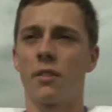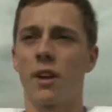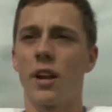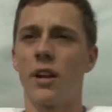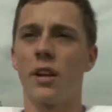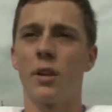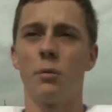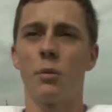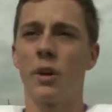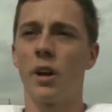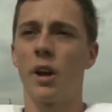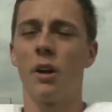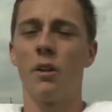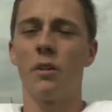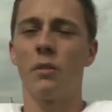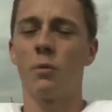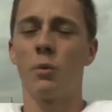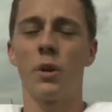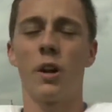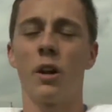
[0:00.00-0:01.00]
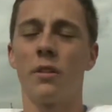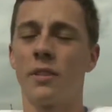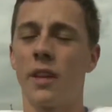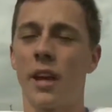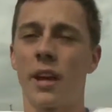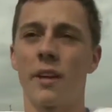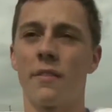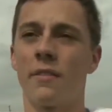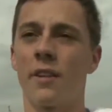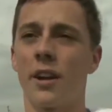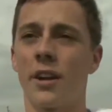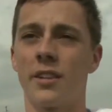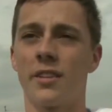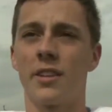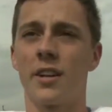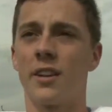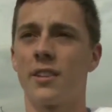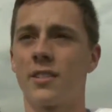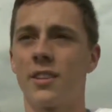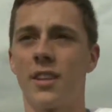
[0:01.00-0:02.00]
ready. We all we all take it very
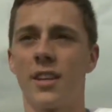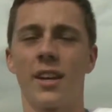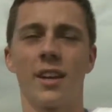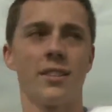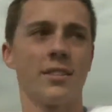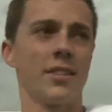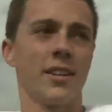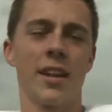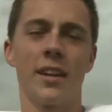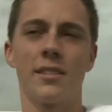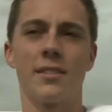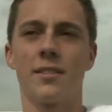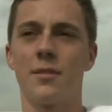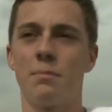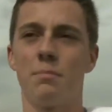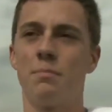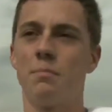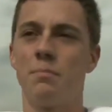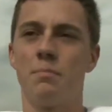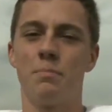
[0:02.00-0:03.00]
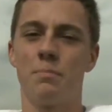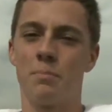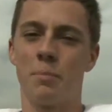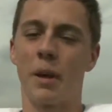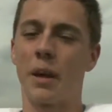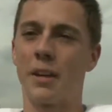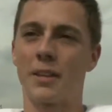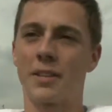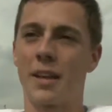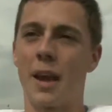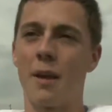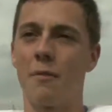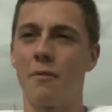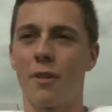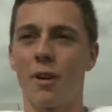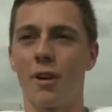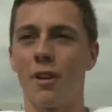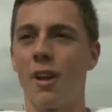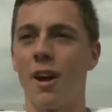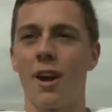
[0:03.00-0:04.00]
seriously because it's the biggest game
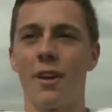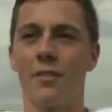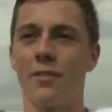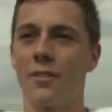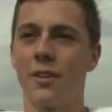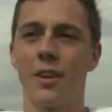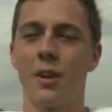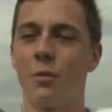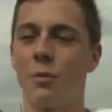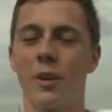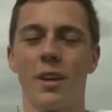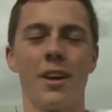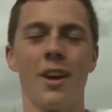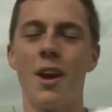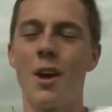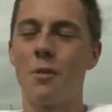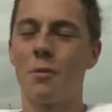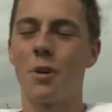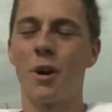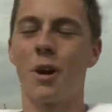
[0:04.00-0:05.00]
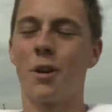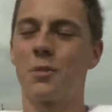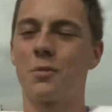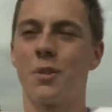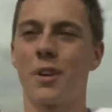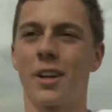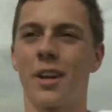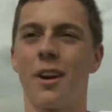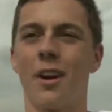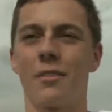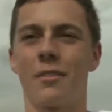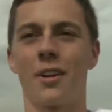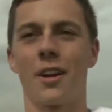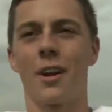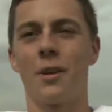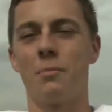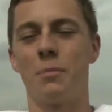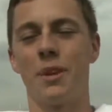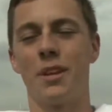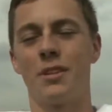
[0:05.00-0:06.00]
of our life. You know, we we always want to go out
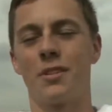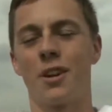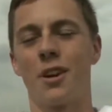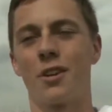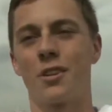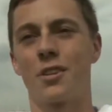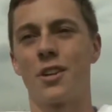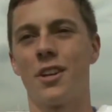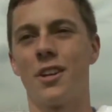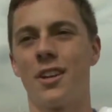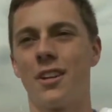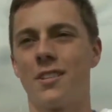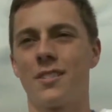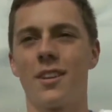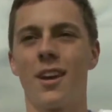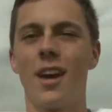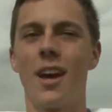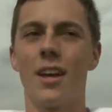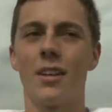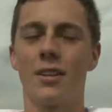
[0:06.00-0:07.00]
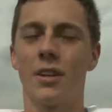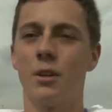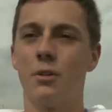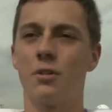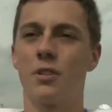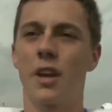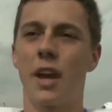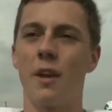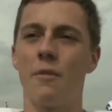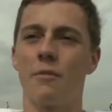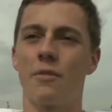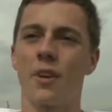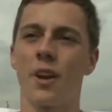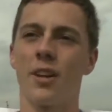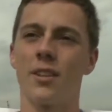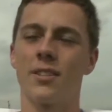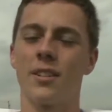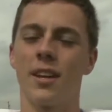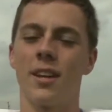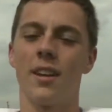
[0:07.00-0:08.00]
there and beat Junction. It's, it's, a huge game for
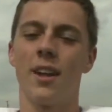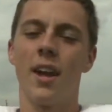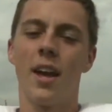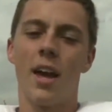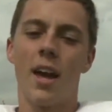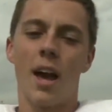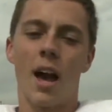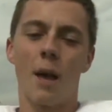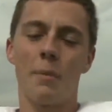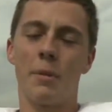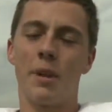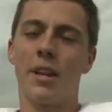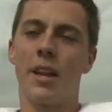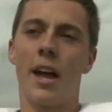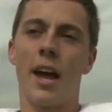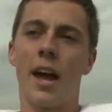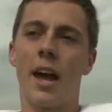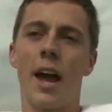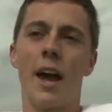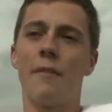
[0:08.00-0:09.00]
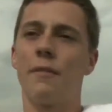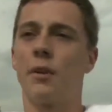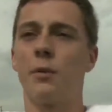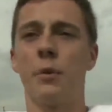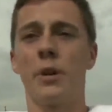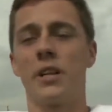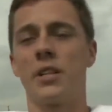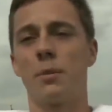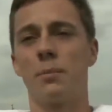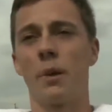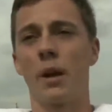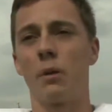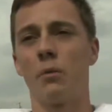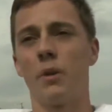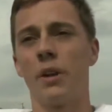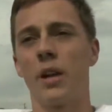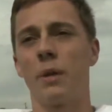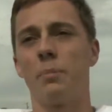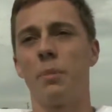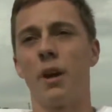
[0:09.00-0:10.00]
us, and I mean every week's a big
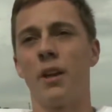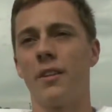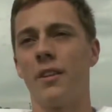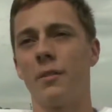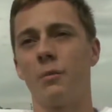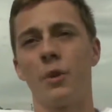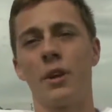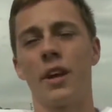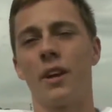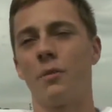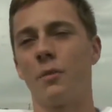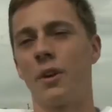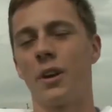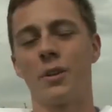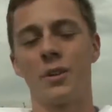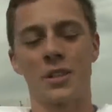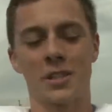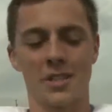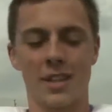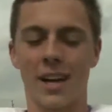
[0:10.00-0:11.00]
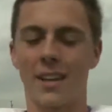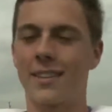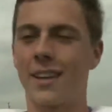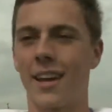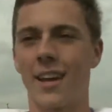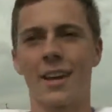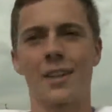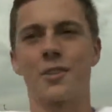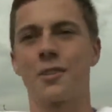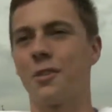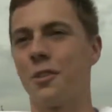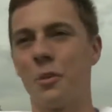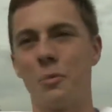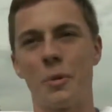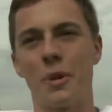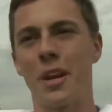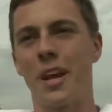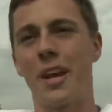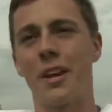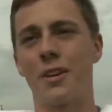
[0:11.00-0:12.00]
week, but we we just got that extra little
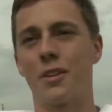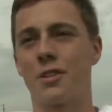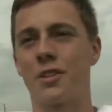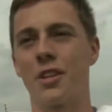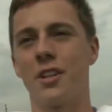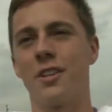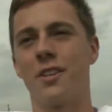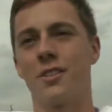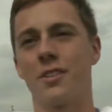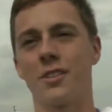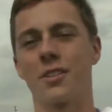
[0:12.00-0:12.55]
bit of energy.